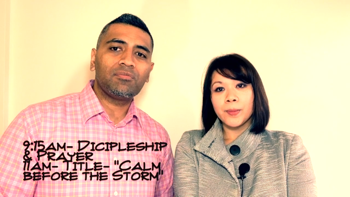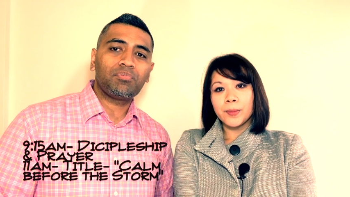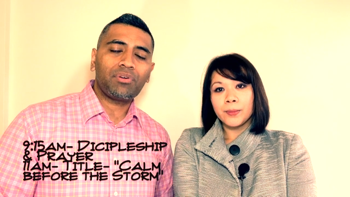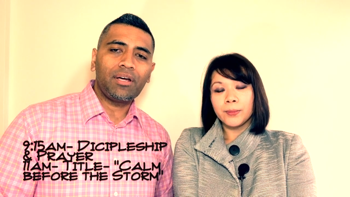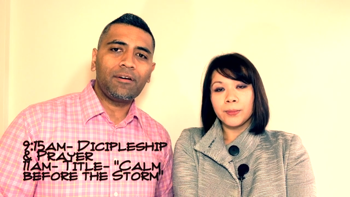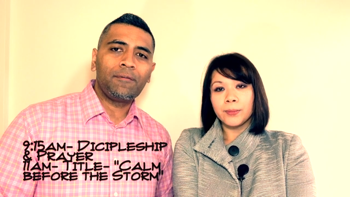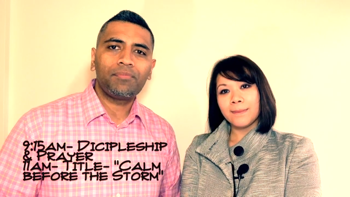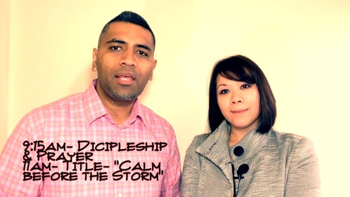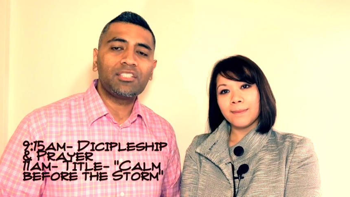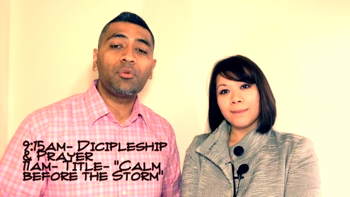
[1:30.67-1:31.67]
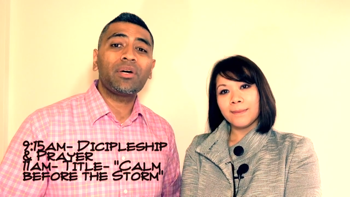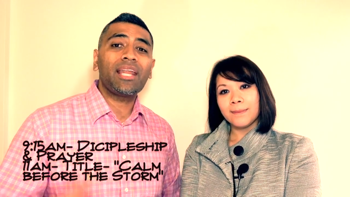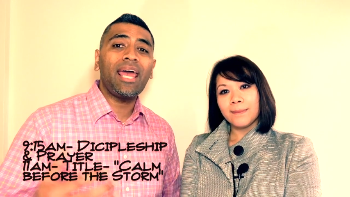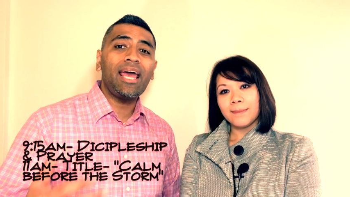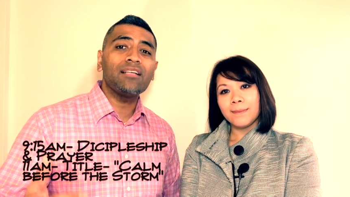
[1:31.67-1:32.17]
Speaker 1: of prayer. And so we're going
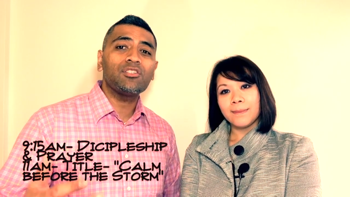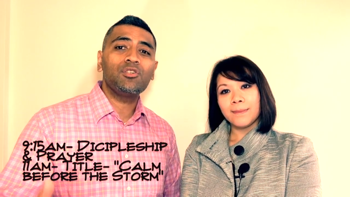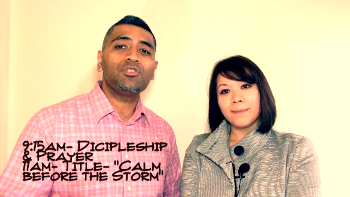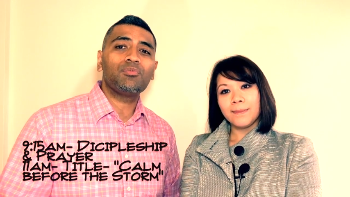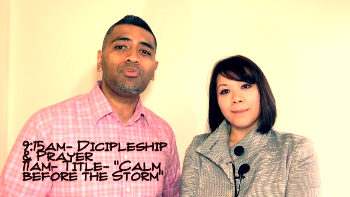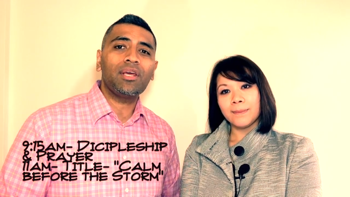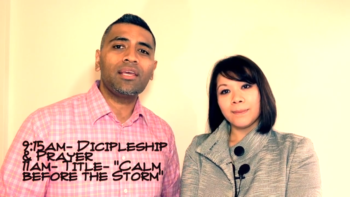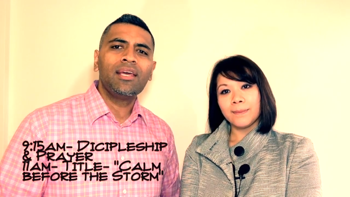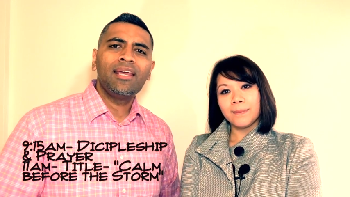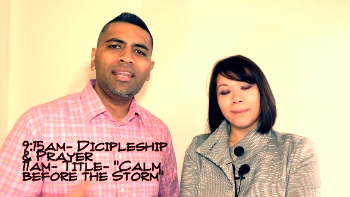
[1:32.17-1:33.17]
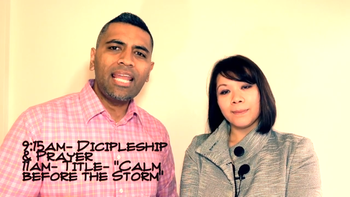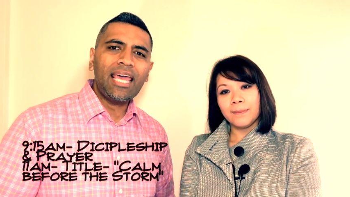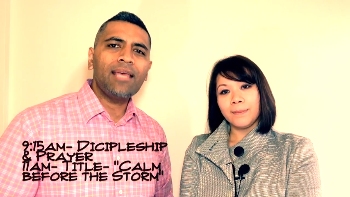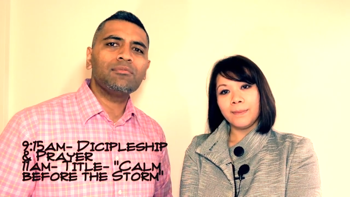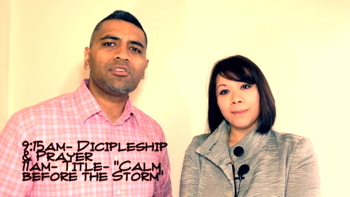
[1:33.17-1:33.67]
to ask you to bring
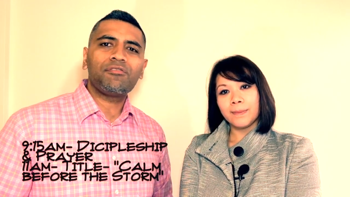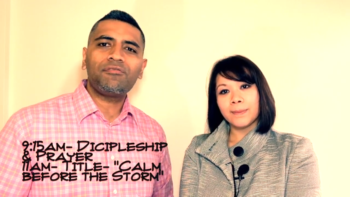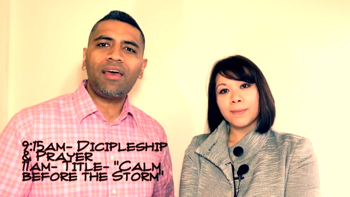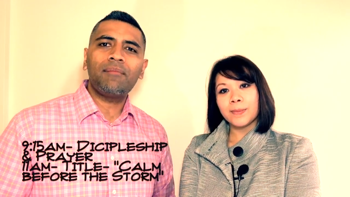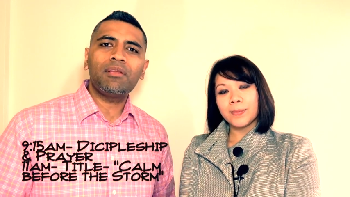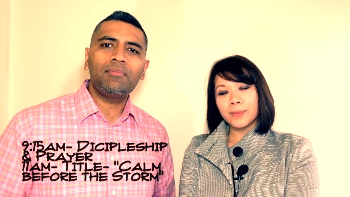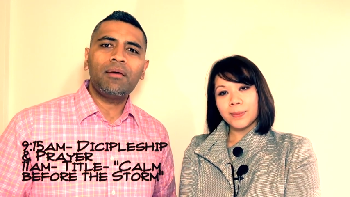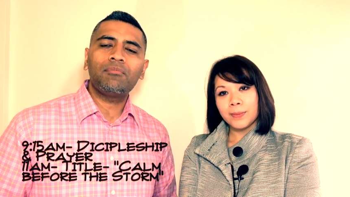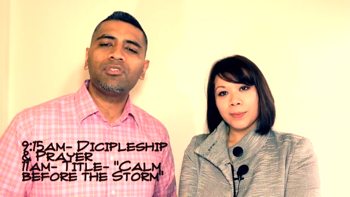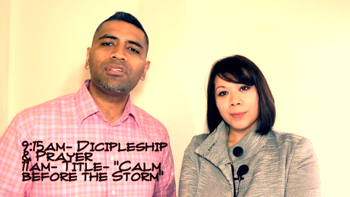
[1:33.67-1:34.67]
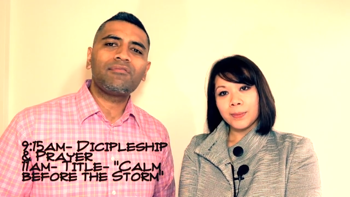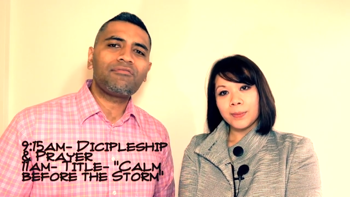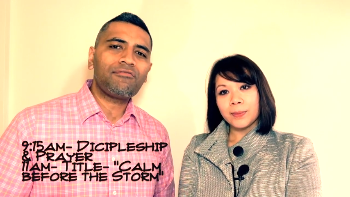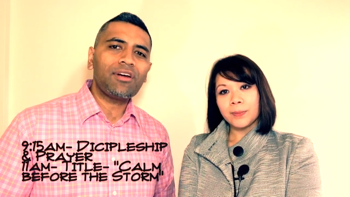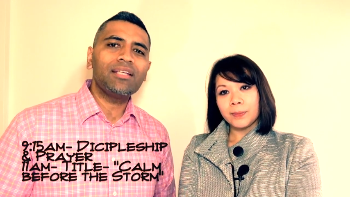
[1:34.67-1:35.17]
names of family members and
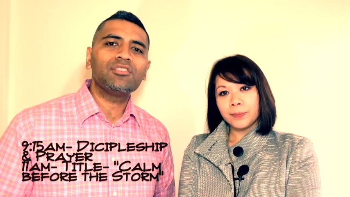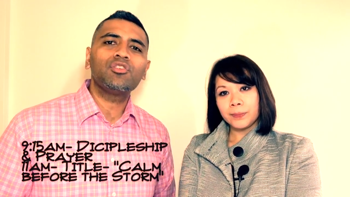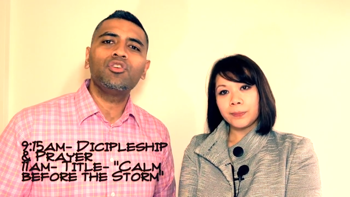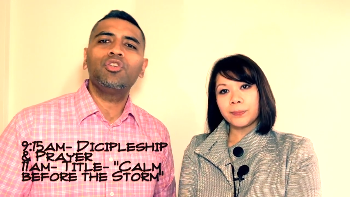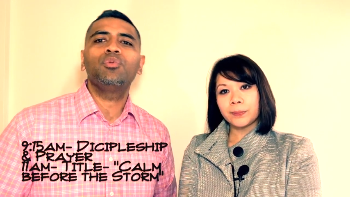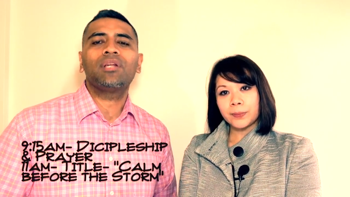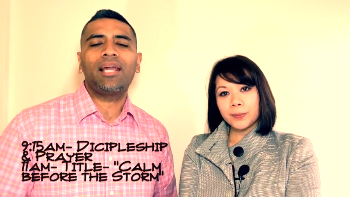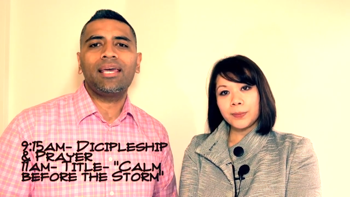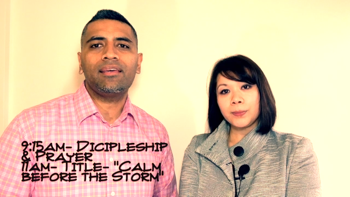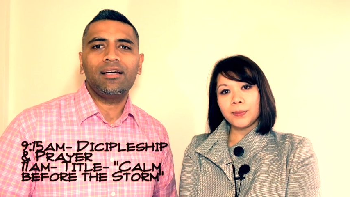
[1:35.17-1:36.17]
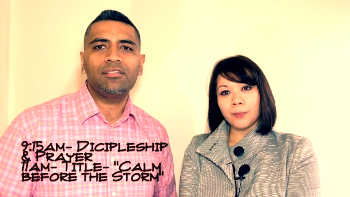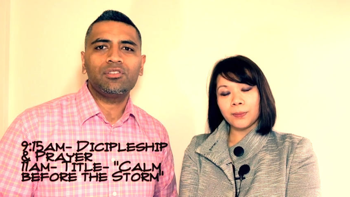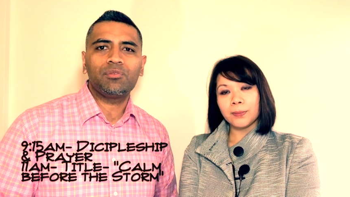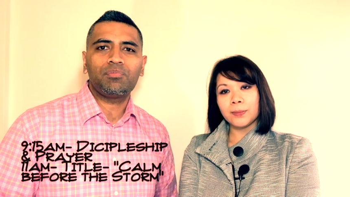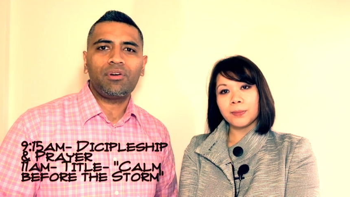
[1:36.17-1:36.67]
friends who you would like us
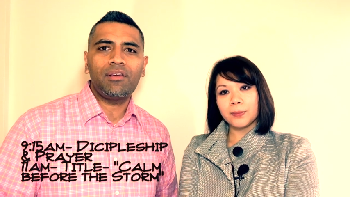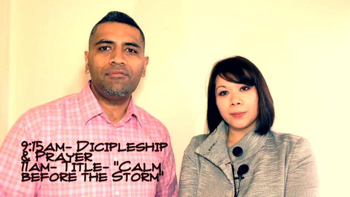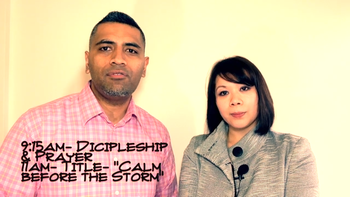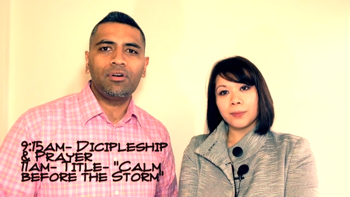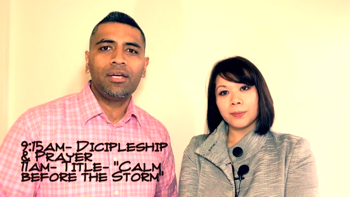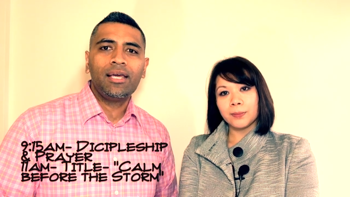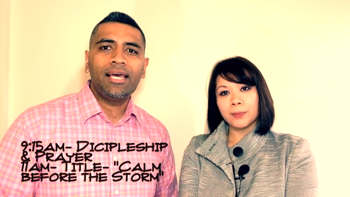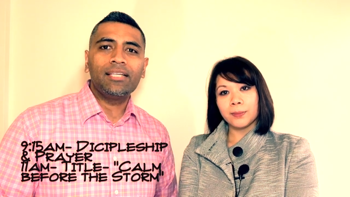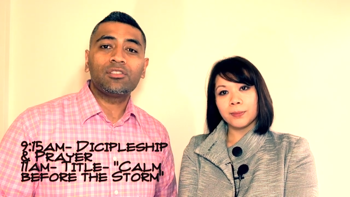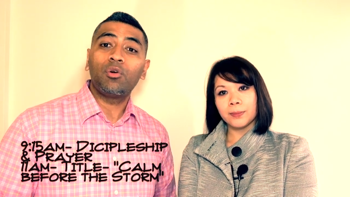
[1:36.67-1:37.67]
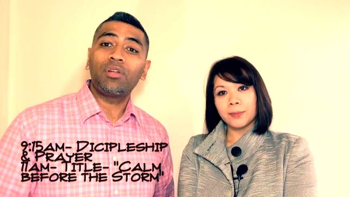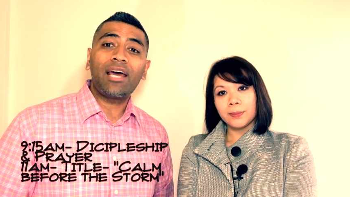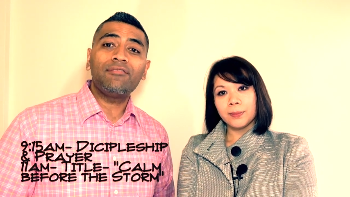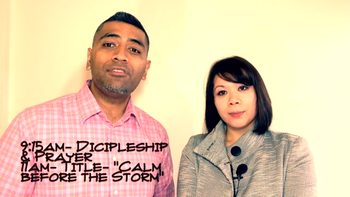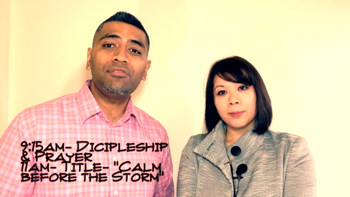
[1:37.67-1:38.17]
to pray for. And so
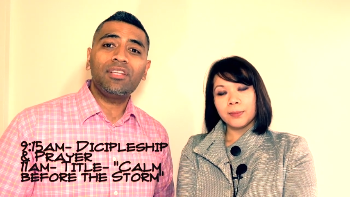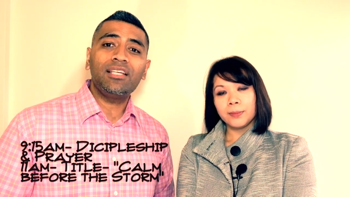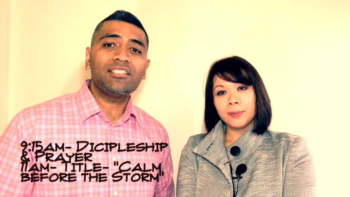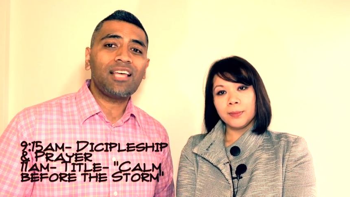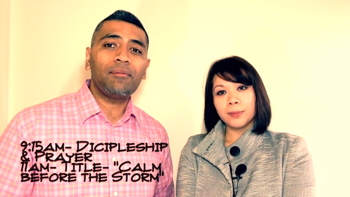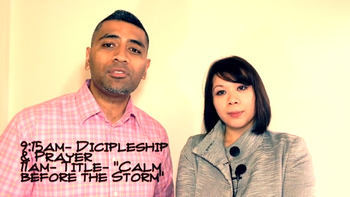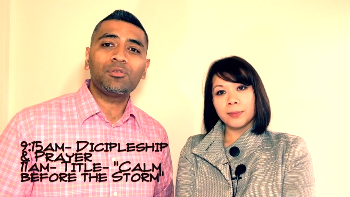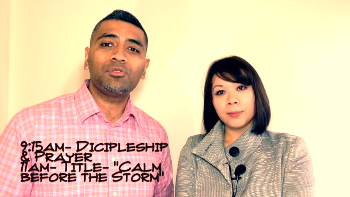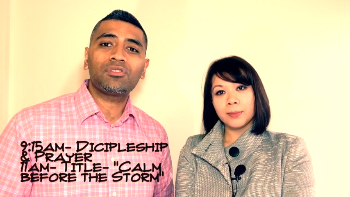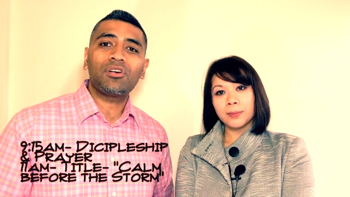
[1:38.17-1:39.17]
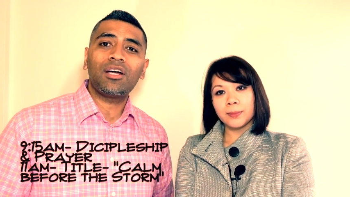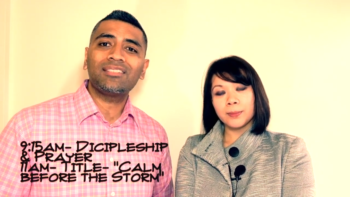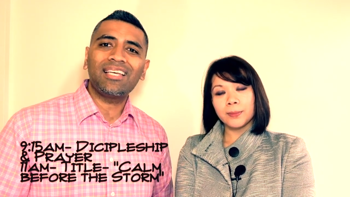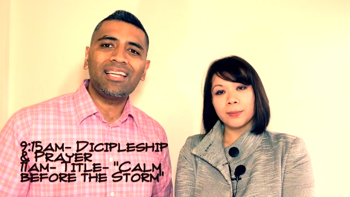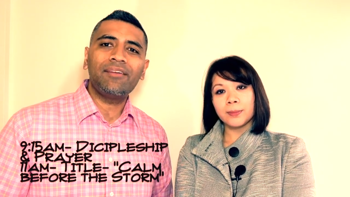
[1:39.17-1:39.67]
9.15 Sabbath school
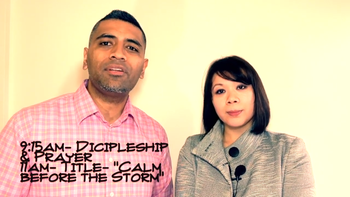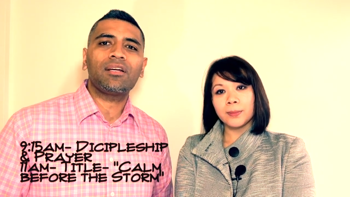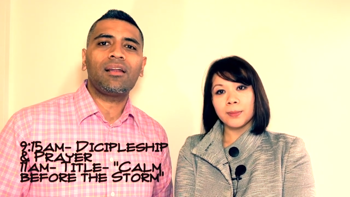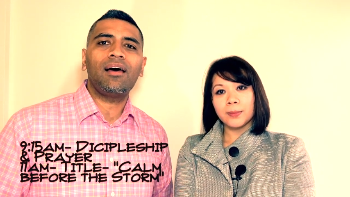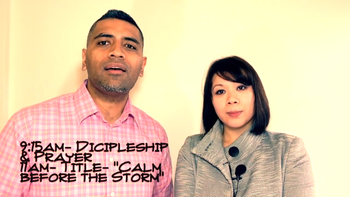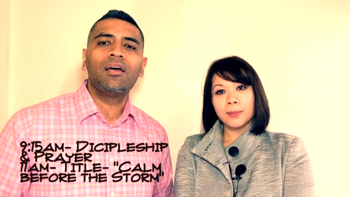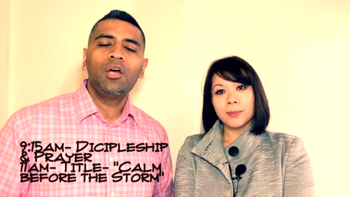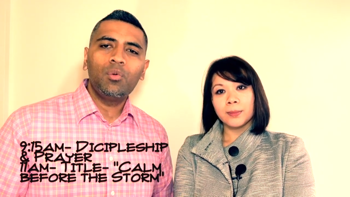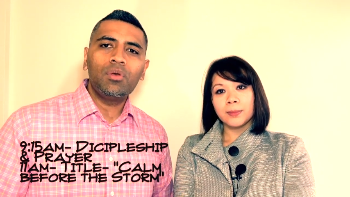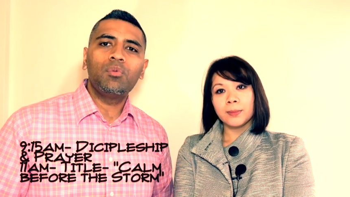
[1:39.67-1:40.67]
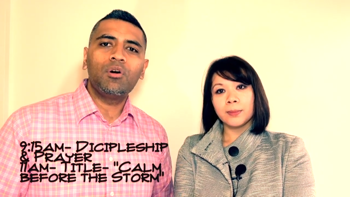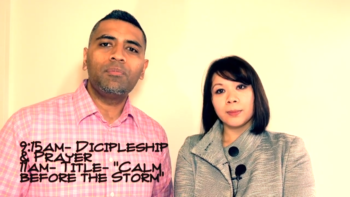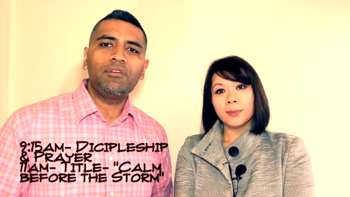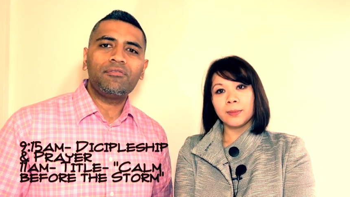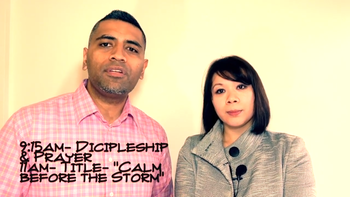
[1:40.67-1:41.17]
starts. 11 o'clock we will
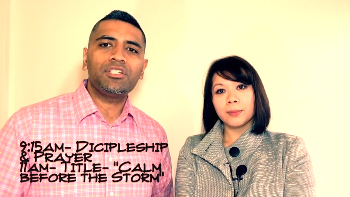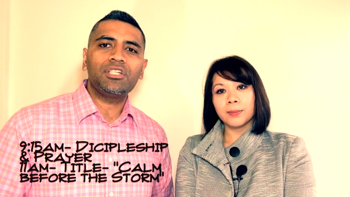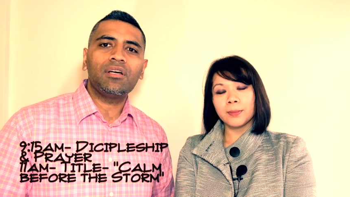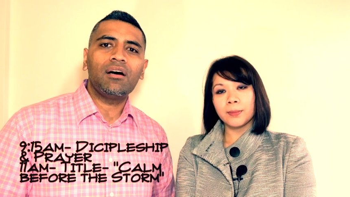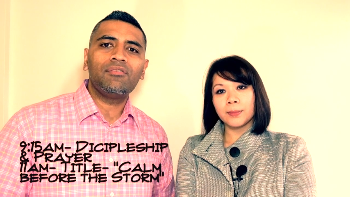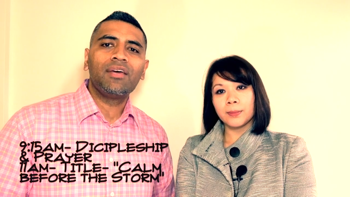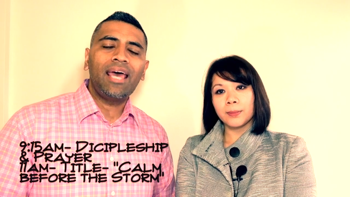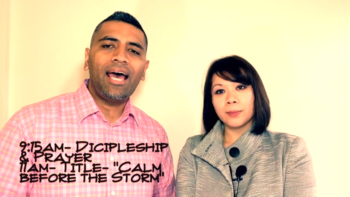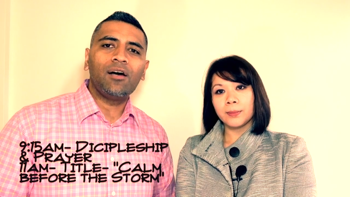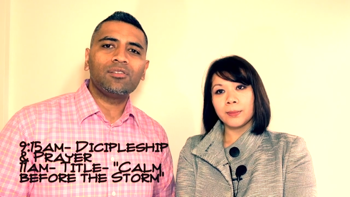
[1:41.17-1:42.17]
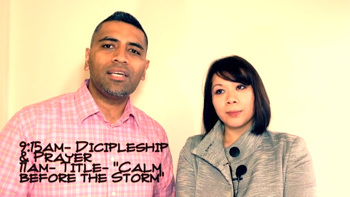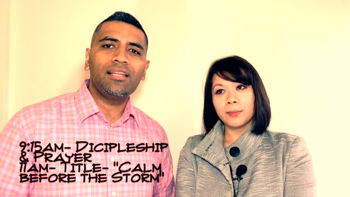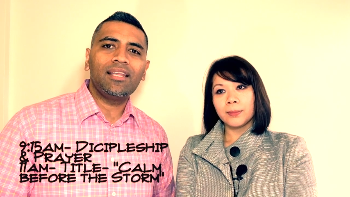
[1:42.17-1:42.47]
be finishing off our 10